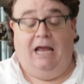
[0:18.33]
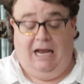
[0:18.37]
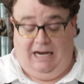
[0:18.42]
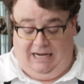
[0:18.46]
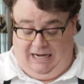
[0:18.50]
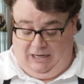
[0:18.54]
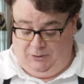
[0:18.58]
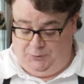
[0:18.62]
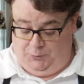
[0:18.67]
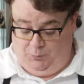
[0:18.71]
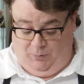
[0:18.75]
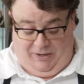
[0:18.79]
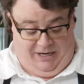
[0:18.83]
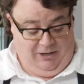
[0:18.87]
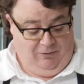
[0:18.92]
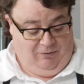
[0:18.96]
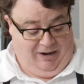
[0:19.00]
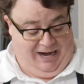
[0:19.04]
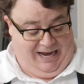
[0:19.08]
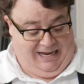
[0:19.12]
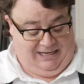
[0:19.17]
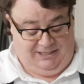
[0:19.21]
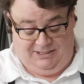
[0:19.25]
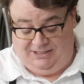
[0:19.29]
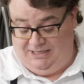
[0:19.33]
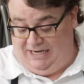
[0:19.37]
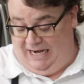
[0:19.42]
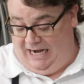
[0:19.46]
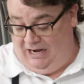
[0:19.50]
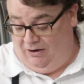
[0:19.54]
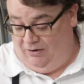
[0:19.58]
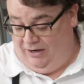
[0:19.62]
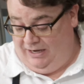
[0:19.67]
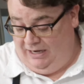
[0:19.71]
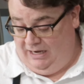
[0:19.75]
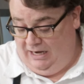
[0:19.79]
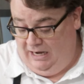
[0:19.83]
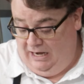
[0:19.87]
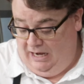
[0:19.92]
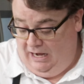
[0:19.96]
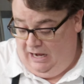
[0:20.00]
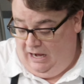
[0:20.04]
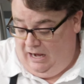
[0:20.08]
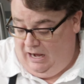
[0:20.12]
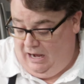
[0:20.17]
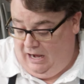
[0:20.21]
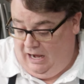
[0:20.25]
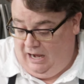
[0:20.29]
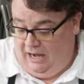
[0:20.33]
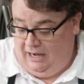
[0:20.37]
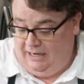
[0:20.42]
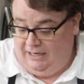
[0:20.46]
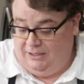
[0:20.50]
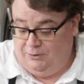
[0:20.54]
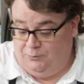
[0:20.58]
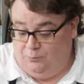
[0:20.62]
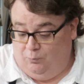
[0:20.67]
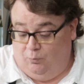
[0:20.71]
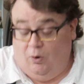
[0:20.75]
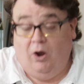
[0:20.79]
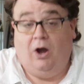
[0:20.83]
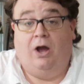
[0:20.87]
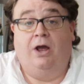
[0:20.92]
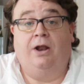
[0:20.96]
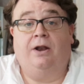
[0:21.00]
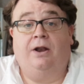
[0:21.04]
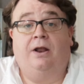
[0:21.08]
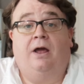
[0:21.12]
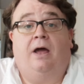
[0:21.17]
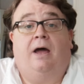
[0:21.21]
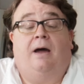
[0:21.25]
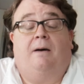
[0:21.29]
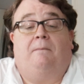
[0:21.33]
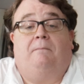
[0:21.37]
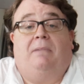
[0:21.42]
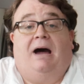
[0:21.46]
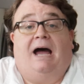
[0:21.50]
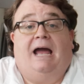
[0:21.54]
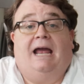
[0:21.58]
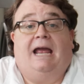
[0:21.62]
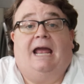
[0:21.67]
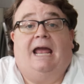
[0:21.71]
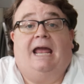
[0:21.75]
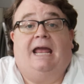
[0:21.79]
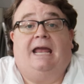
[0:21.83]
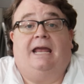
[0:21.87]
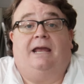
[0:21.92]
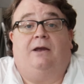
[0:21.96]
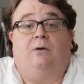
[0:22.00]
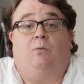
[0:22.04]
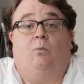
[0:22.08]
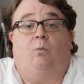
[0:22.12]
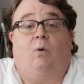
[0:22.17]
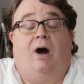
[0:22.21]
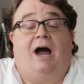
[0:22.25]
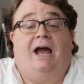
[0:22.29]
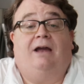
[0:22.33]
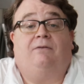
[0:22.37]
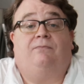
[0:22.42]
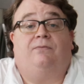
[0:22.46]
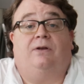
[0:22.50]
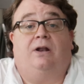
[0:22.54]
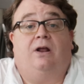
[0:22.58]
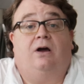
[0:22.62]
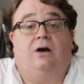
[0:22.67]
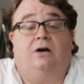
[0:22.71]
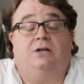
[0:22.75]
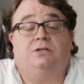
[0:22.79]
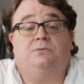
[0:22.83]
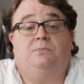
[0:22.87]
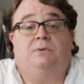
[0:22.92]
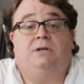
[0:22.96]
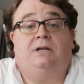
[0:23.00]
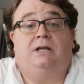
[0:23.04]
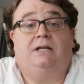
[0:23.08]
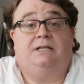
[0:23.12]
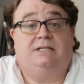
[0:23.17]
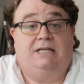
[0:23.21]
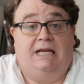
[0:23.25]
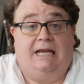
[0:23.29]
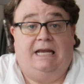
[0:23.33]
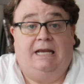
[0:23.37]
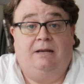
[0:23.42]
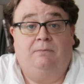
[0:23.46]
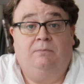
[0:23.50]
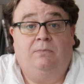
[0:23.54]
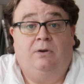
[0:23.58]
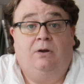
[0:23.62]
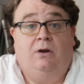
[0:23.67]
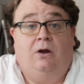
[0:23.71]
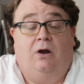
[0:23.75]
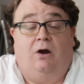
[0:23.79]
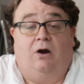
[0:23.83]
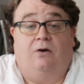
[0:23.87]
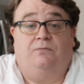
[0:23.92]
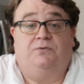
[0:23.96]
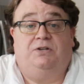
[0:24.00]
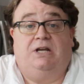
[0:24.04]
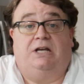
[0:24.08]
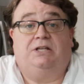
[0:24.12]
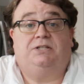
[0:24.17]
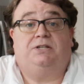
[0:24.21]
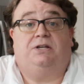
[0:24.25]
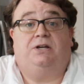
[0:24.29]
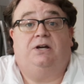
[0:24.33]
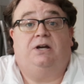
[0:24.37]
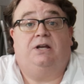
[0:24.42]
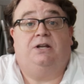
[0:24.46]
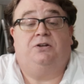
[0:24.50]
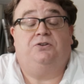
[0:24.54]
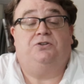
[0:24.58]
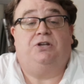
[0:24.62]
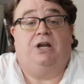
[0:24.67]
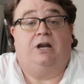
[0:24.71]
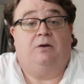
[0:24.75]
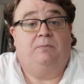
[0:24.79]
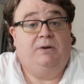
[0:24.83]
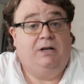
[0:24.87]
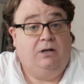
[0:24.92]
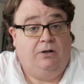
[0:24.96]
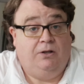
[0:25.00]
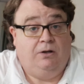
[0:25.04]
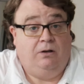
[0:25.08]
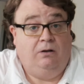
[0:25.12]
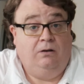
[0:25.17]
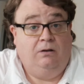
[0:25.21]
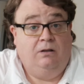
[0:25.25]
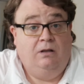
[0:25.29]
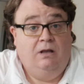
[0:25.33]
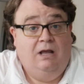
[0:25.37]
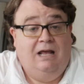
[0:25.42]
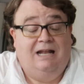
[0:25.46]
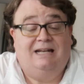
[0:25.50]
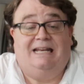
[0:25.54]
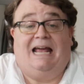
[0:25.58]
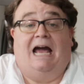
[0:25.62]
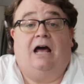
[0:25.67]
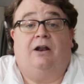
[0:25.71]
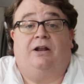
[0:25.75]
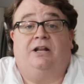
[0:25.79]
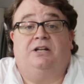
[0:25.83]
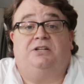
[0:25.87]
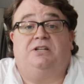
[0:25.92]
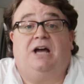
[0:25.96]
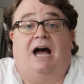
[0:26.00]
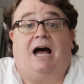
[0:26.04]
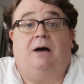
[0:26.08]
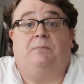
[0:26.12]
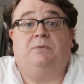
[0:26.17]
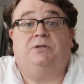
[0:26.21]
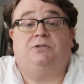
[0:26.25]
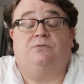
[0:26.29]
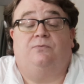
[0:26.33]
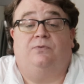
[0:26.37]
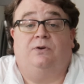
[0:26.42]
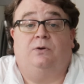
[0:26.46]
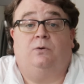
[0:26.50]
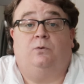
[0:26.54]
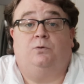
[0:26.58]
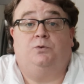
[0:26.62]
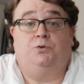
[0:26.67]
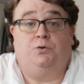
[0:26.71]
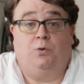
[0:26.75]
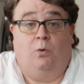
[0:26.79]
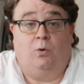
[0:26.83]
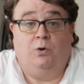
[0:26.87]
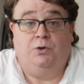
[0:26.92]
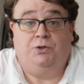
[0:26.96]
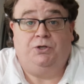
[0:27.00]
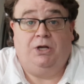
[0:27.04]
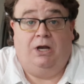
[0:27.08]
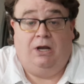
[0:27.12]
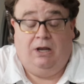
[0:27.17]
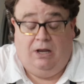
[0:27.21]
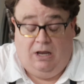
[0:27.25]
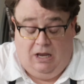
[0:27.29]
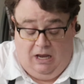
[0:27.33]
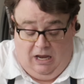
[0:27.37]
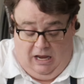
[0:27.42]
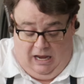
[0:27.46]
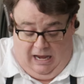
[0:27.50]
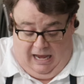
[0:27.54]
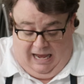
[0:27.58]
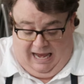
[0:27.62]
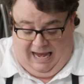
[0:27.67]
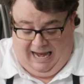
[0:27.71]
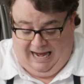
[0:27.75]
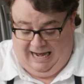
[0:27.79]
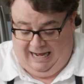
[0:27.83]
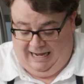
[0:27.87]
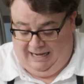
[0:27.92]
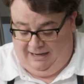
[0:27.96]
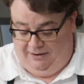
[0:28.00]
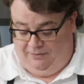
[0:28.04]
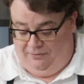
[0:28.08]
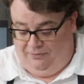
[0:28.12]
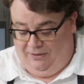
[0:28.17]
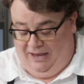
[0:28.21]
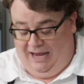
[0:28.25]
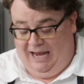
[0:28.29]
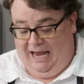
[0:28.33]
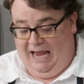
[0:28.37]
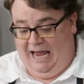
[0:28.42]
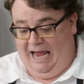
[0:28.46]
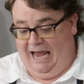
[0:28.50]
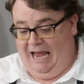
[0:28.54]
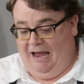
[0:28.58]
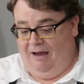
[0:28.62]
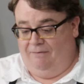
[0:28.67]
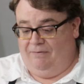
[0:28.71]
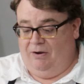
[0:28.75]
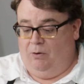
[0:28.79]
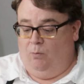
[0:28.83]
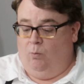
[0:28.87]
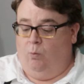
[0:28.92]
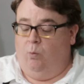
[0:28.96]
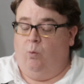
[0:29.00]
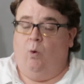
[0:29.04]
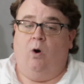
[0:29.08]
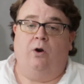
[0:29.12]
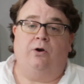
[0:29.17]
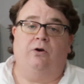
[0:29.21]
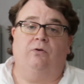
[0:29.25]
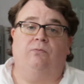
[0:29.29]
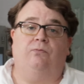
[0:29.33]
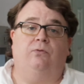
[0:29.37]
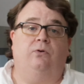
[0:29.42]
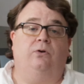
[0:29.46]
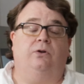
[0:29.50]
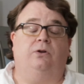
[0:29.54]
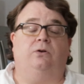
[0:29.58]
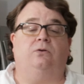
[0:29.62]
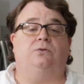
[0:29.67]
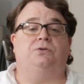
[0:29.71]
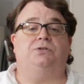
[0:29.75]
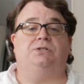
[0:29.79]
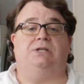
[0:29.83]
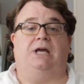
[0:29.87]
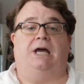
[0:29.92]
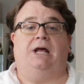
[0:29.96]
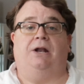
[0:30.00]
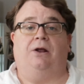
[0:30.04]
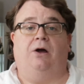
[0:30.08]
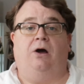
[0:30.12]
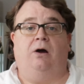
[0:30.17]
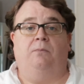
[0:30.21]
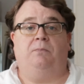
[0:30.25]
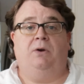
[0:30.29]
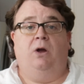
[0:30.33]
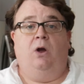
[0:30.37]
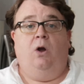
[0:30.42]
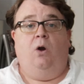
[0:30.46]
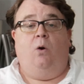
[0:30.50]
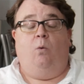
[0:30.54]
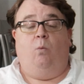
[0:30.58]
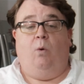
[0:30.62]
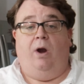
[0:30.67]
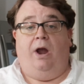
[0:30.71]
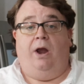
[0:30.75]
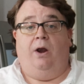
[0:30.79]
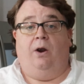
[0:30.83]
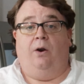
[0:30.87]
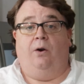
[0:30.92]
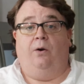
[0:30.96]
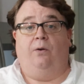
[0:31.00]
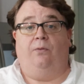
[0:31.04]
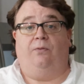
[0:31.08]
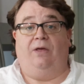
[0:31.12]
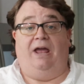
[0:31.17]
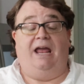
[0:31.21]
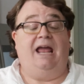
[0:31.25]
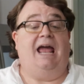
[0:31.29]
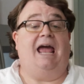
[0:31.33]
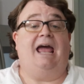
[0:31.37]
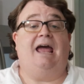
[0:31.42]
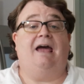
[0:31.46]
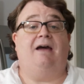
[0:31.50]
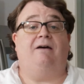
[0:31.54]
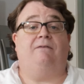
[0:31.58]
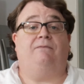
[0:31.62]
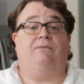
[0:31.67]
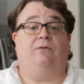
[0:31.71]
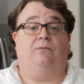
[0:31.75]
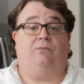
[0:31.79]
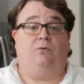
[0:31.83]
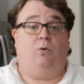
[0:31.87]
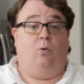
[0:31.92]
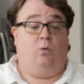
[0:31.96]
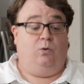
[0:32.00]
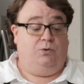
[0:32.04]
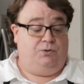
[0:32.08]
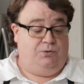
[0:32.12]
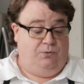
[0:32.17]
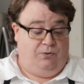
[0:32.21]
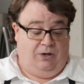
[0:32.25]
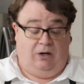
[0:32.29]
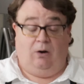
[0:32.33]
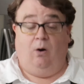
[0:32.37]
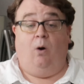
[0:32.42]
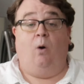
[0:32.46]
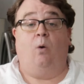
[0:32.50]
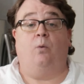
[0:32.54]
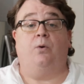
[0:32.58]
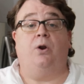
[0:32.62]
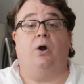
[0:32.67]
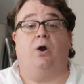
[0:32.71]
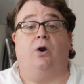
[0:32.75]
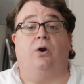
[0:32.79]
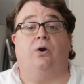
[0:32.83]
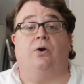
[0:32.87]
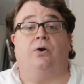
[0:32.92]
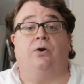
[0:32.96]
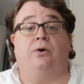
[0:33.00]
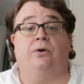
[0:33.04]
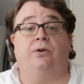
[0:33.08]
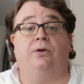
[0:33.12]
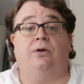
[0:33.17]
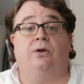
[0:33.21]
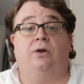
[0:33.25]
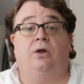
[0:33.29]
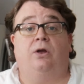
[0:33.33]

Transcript: Now Sweetgrass Dairy is run by a wife and husband team of Jessica and Jeremy Little down in Thomasville, Georgia. And they have a wonderful little setup where they have, of course, their own herd.